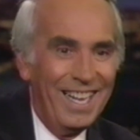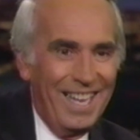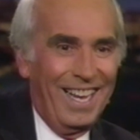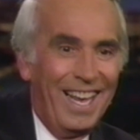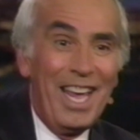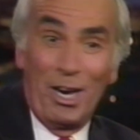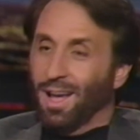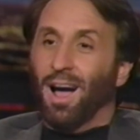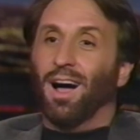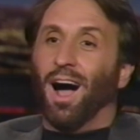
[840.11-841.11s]
I, here's
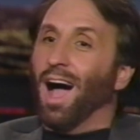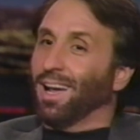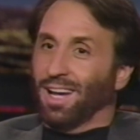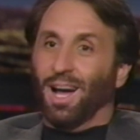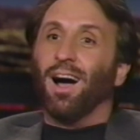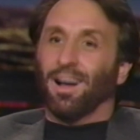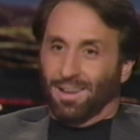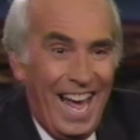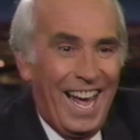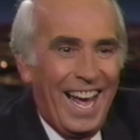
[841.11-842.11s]
Boomer. I,
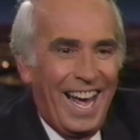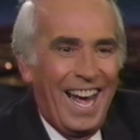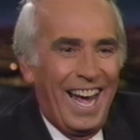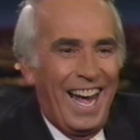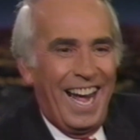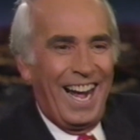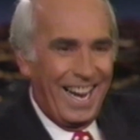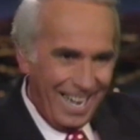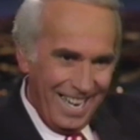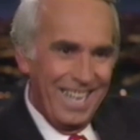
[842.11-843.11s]
yeah. I ran over